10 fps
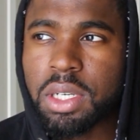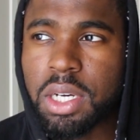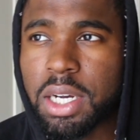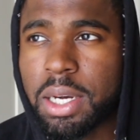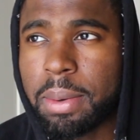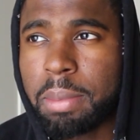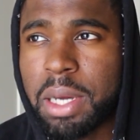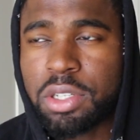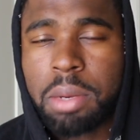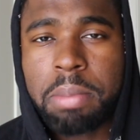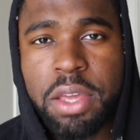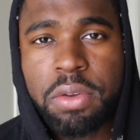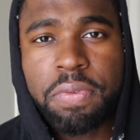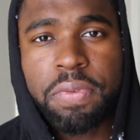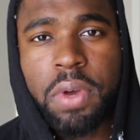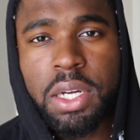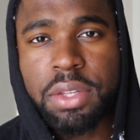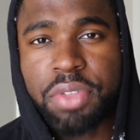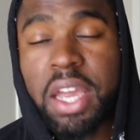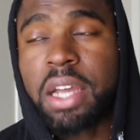I'm not trying to make you
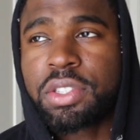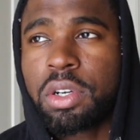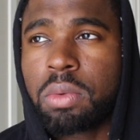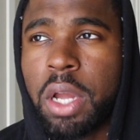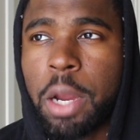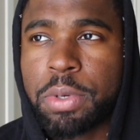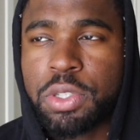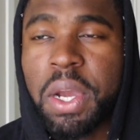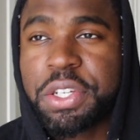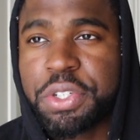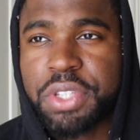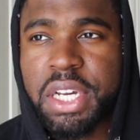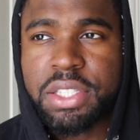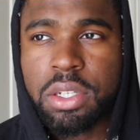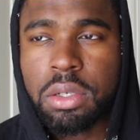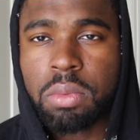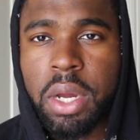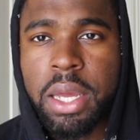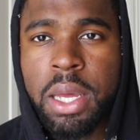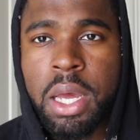think a certain way or persuade you to think a certain
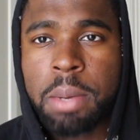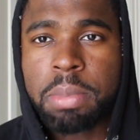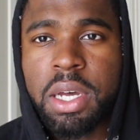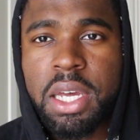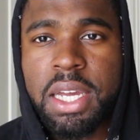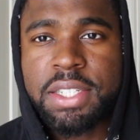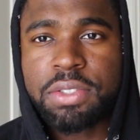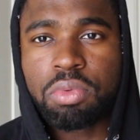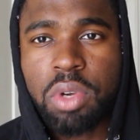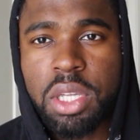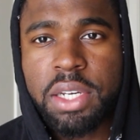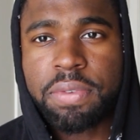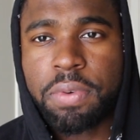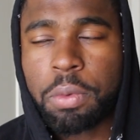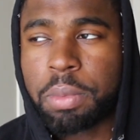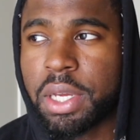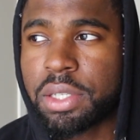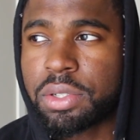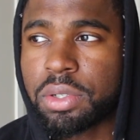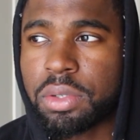way, but it's really for
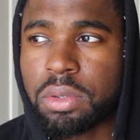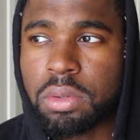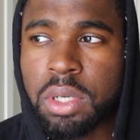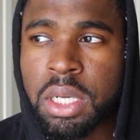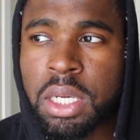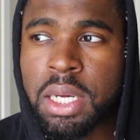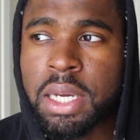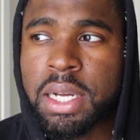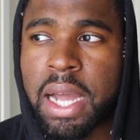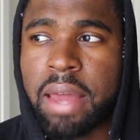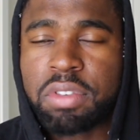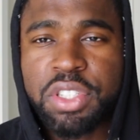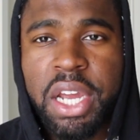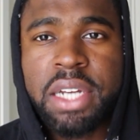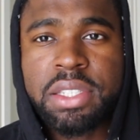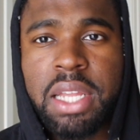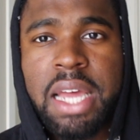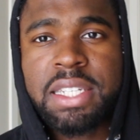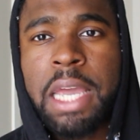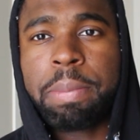me to kind of change the
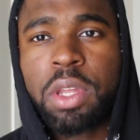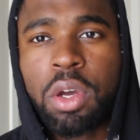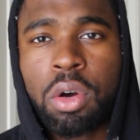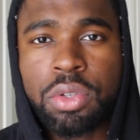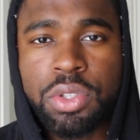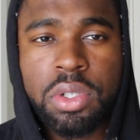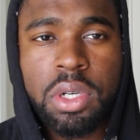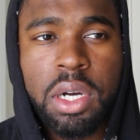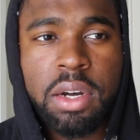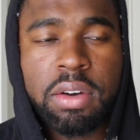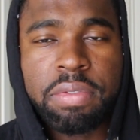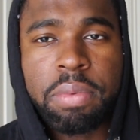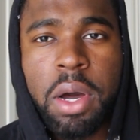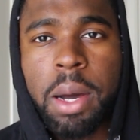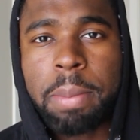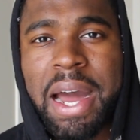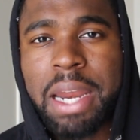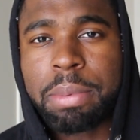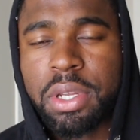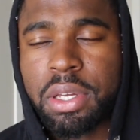landscape and the culture of
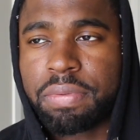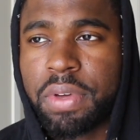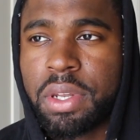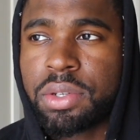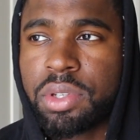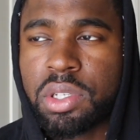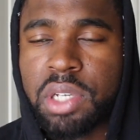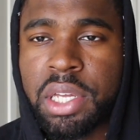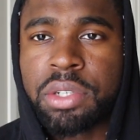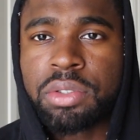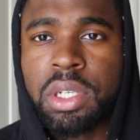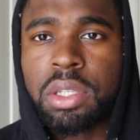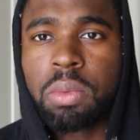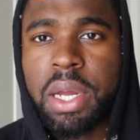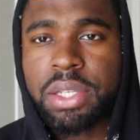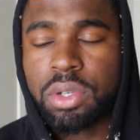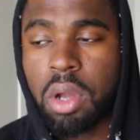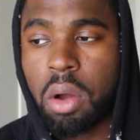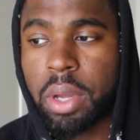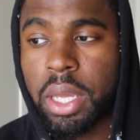bodybuilding and fitness in this industry and the way it's
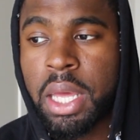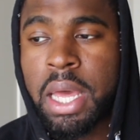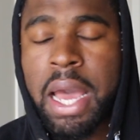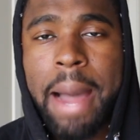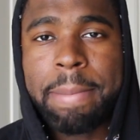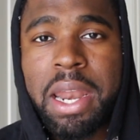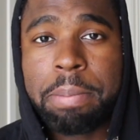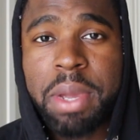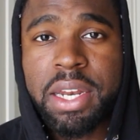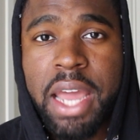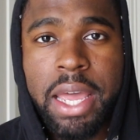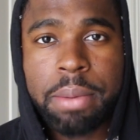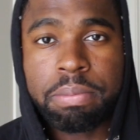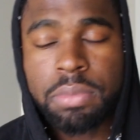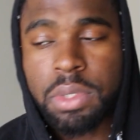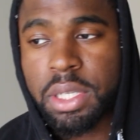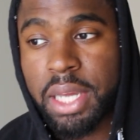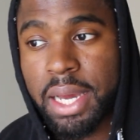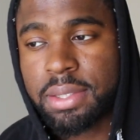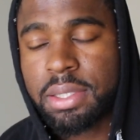going. I'm not a big name
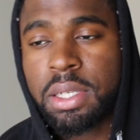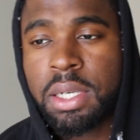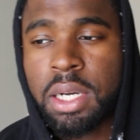yet.